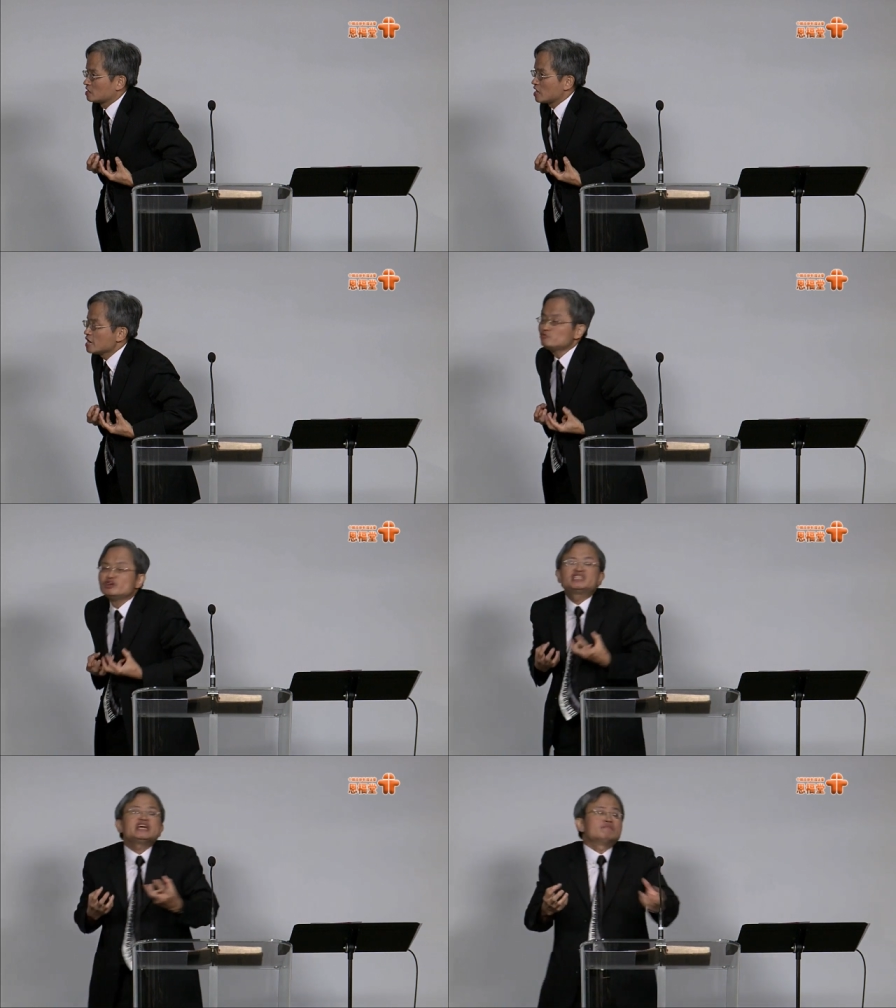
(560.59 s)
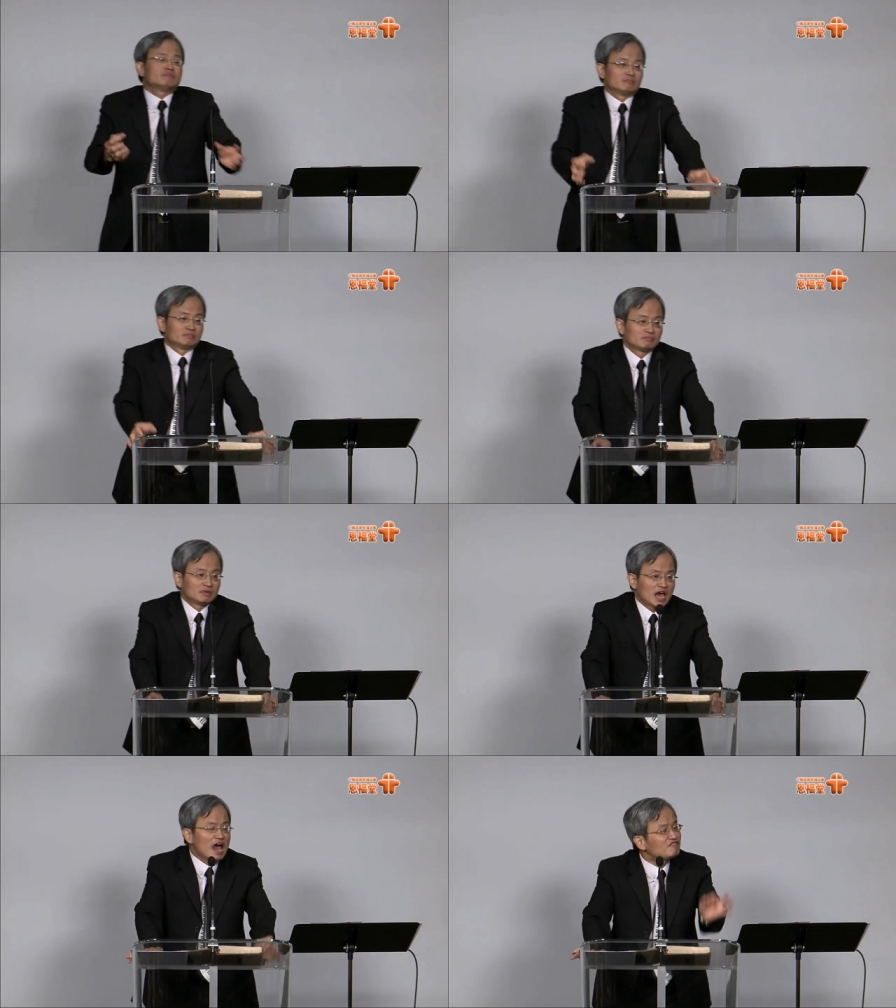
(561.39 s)
and redeemed,
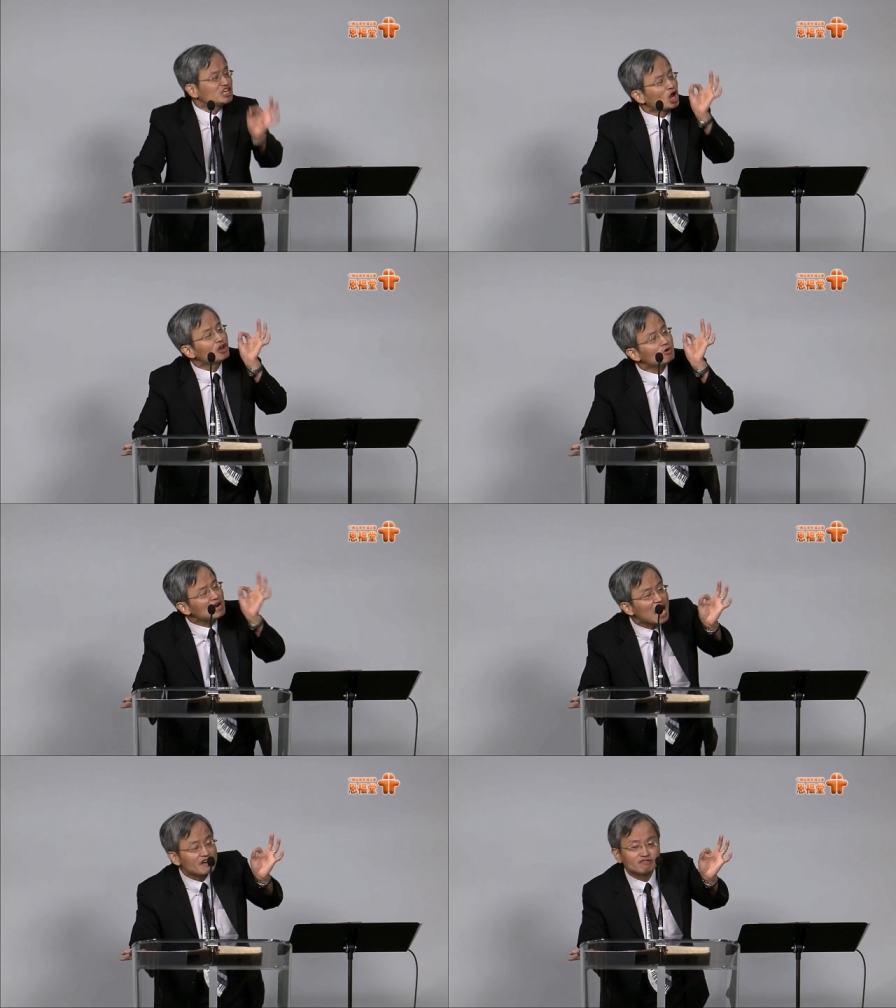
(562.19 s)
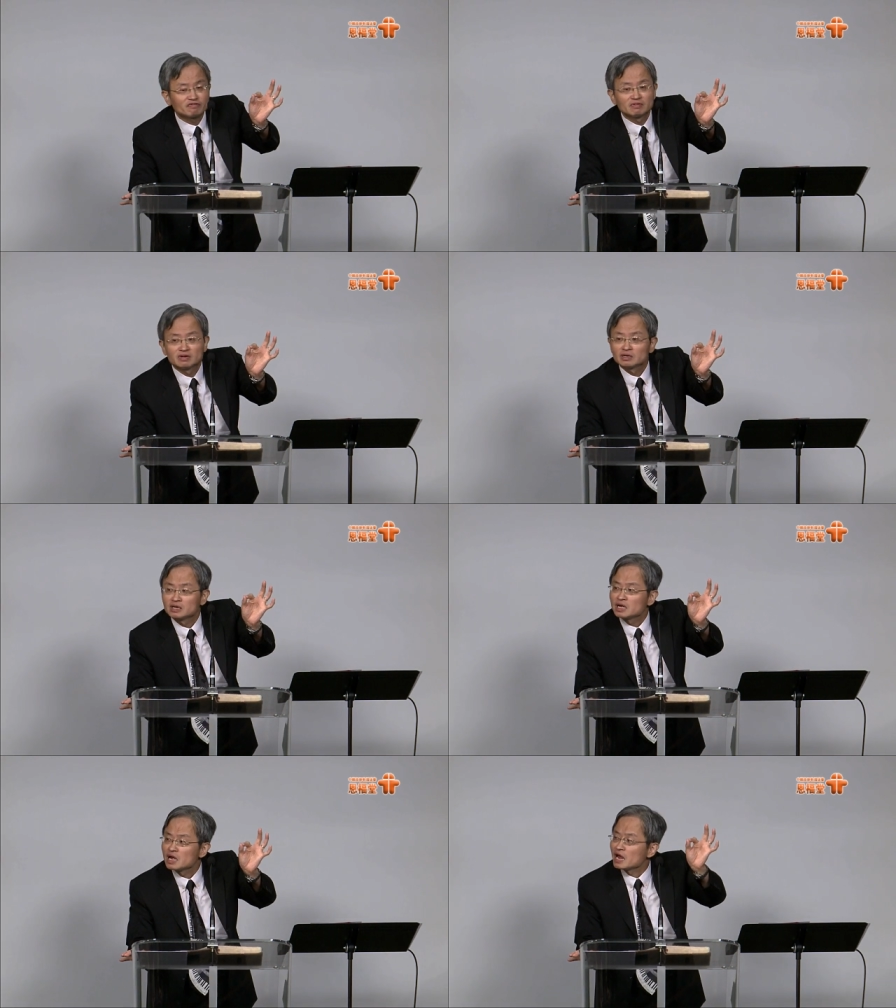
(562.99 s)
have eternal life,
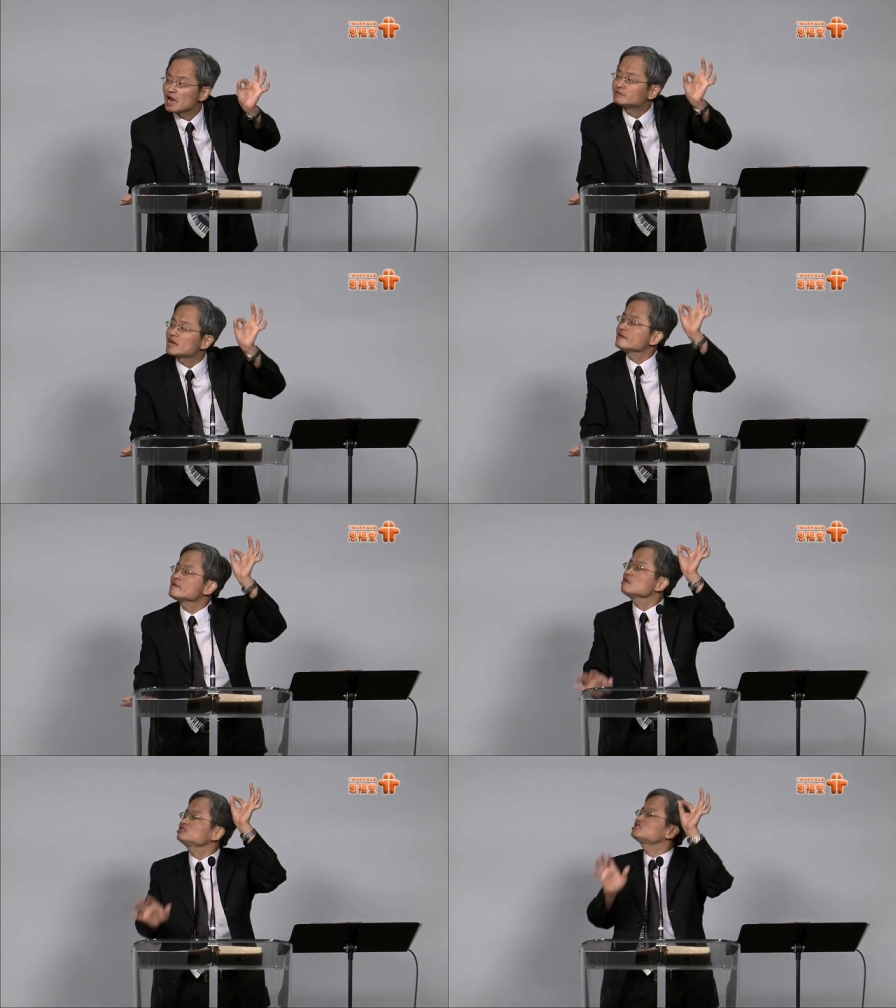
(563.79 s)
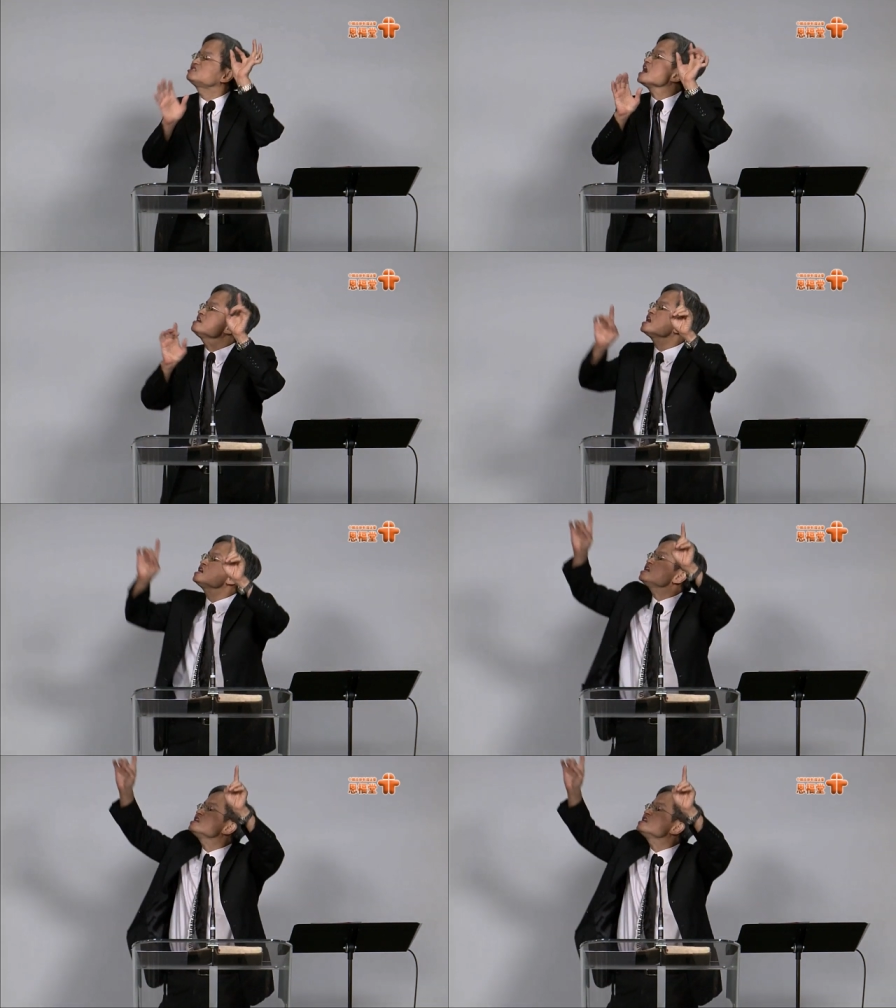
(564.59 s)
and they are now standing in